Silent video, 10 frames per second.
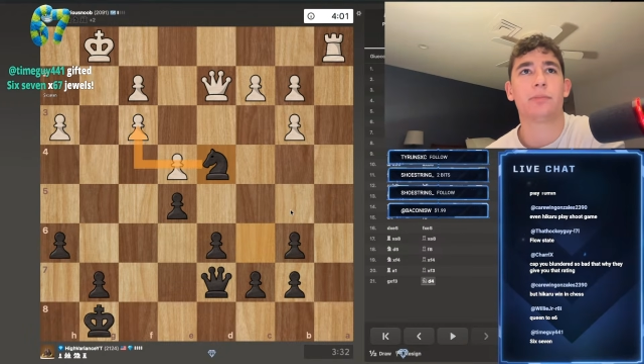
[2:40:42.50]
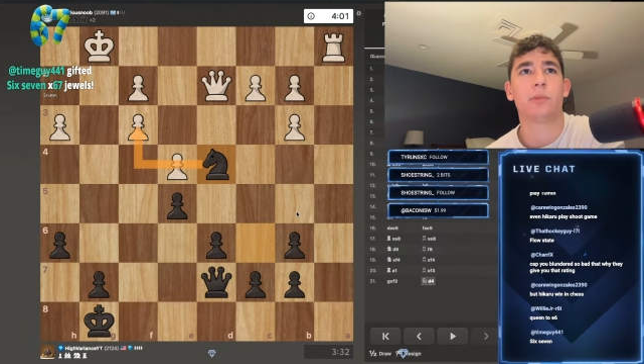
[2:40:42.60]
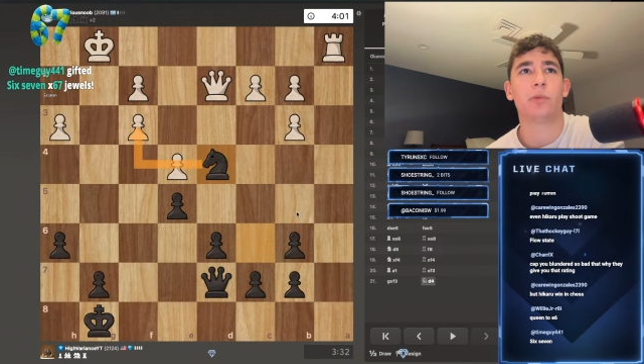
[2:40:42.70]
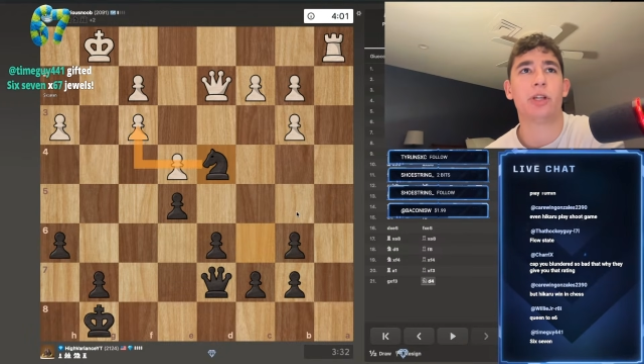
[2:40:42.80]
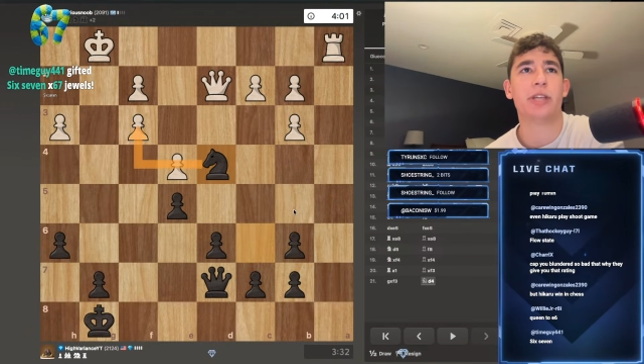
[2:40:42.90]

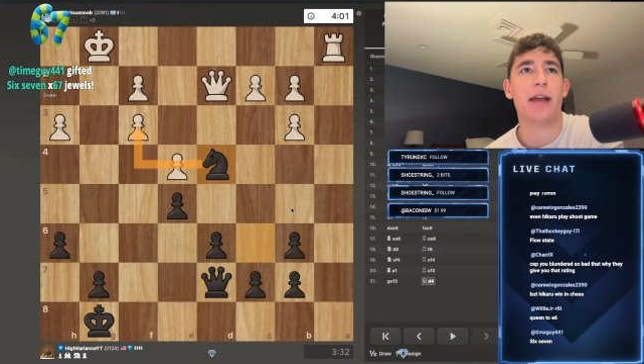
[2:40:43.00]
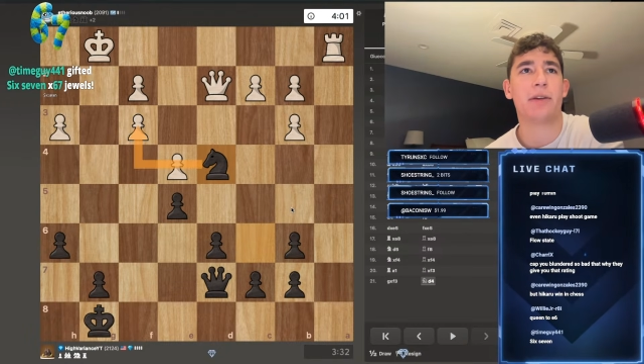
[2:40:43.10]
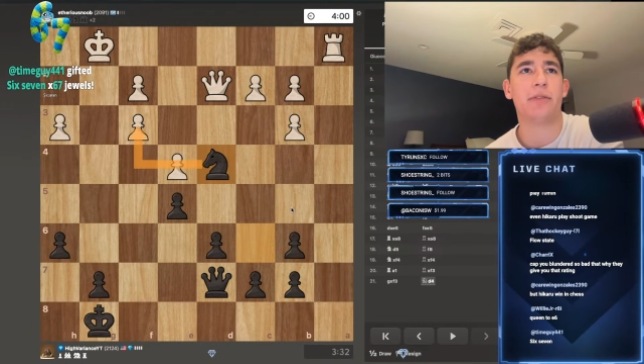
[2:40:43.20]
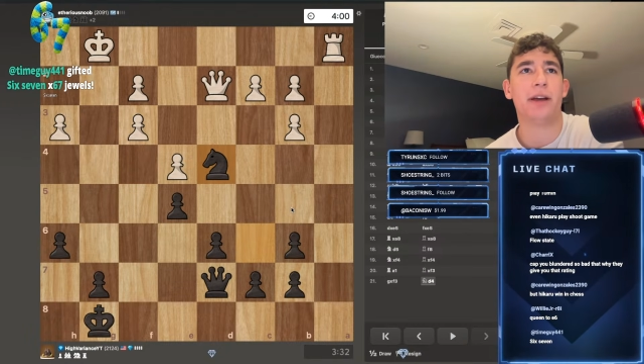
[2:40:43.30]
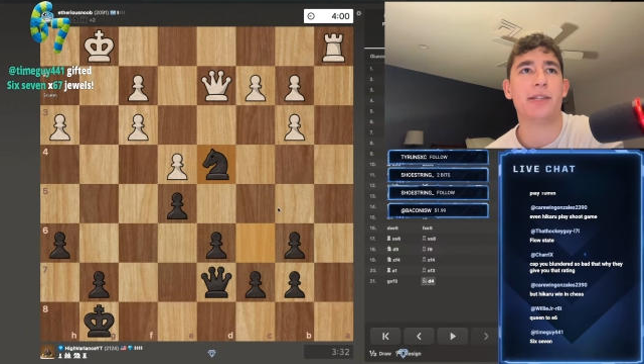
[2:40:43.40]
Rook
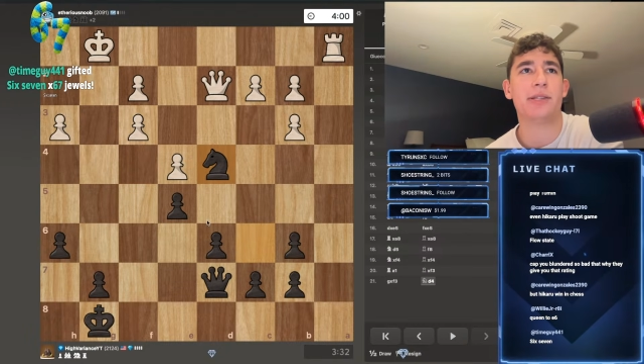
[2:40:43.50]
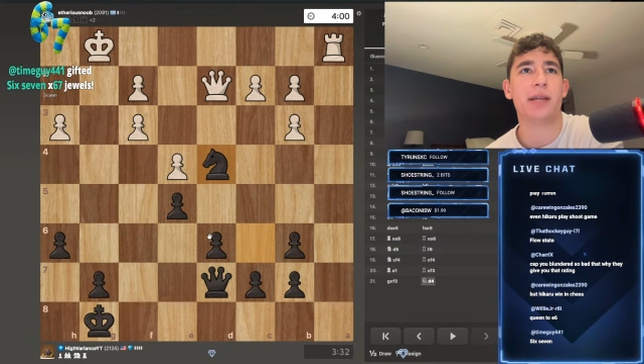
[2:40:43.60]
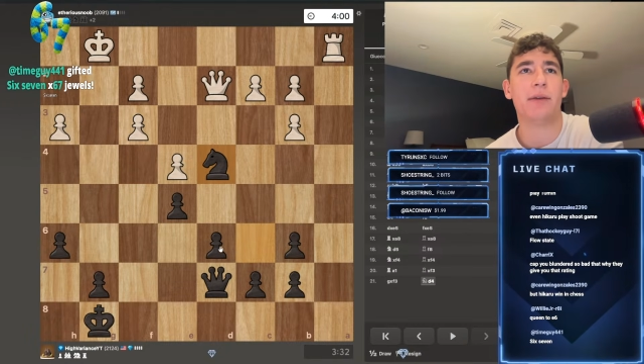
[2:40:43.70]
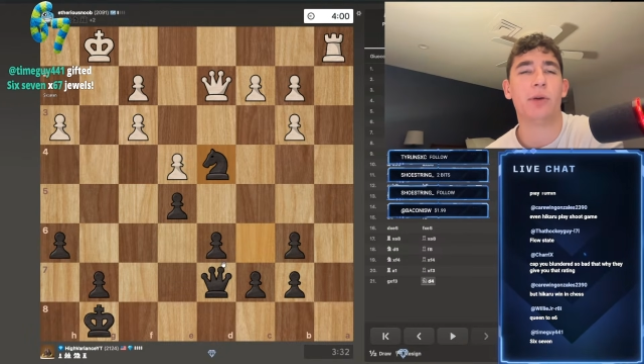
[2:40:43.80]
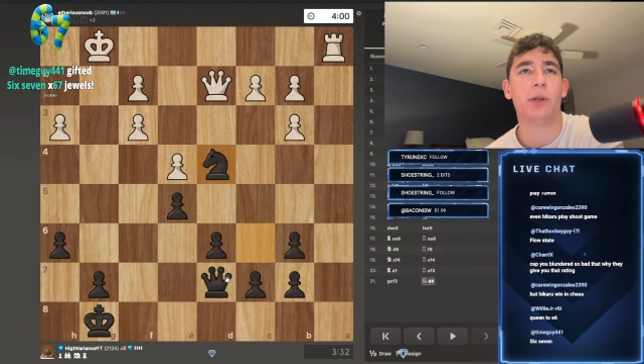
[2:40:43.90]
sacrifice.
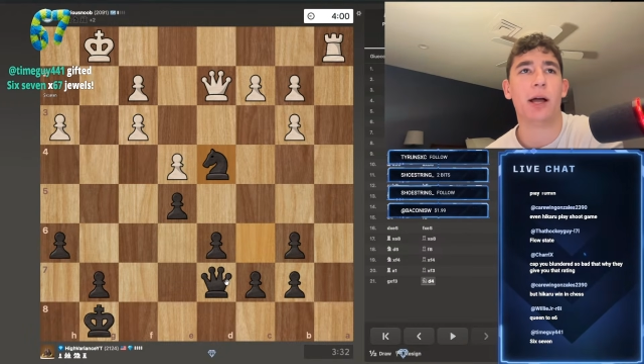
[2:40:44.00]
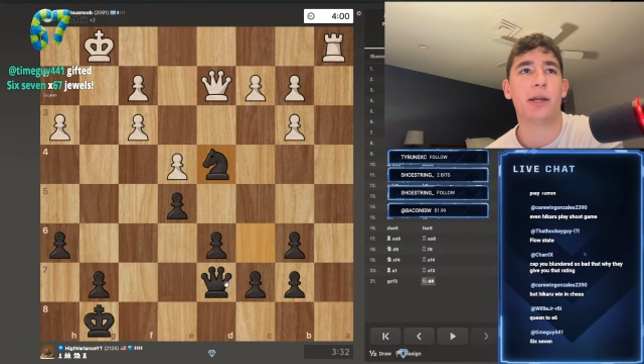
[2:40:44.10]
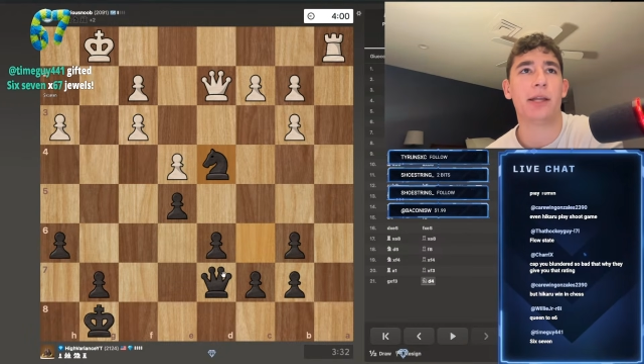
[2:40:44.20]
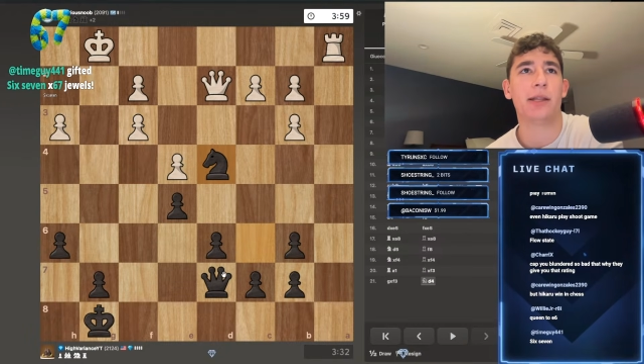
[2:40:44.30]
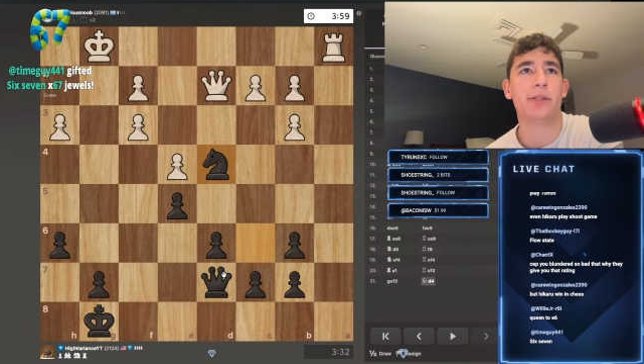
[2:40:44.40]
Everyone
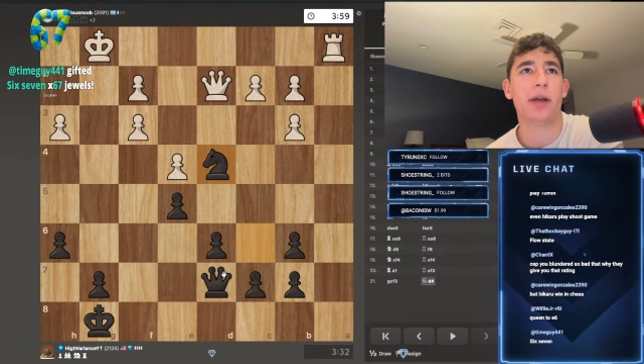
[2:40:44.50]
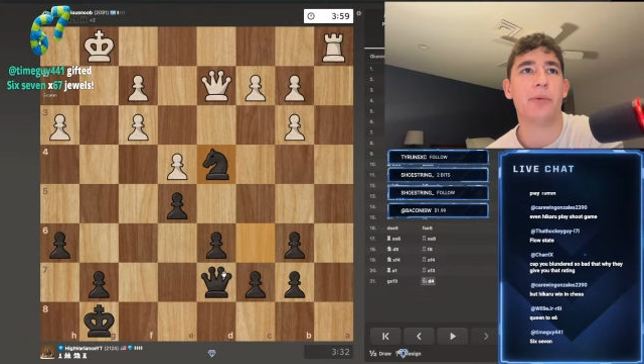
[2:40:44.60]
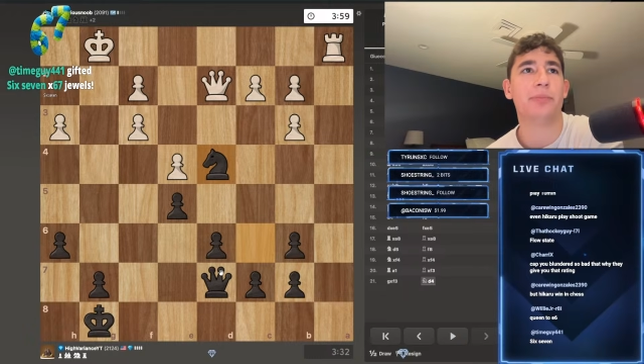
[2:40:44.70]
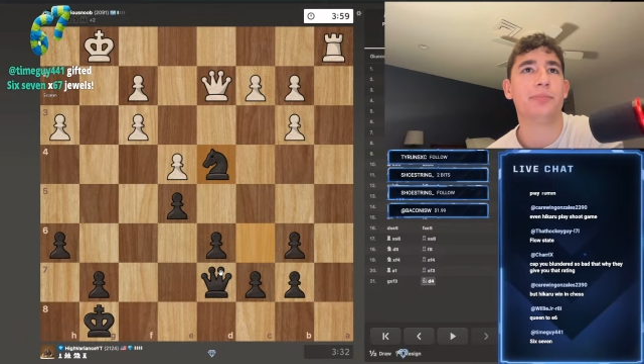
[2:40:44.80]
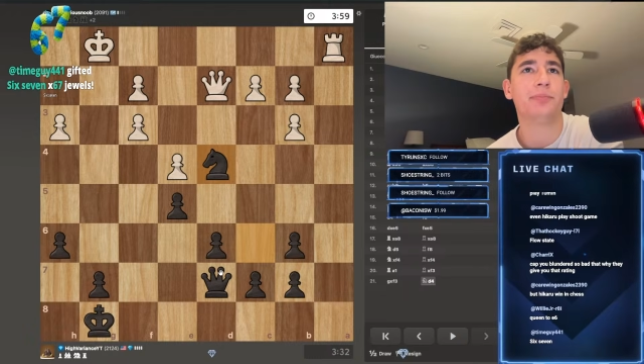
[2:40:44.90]
lock in. Let's go.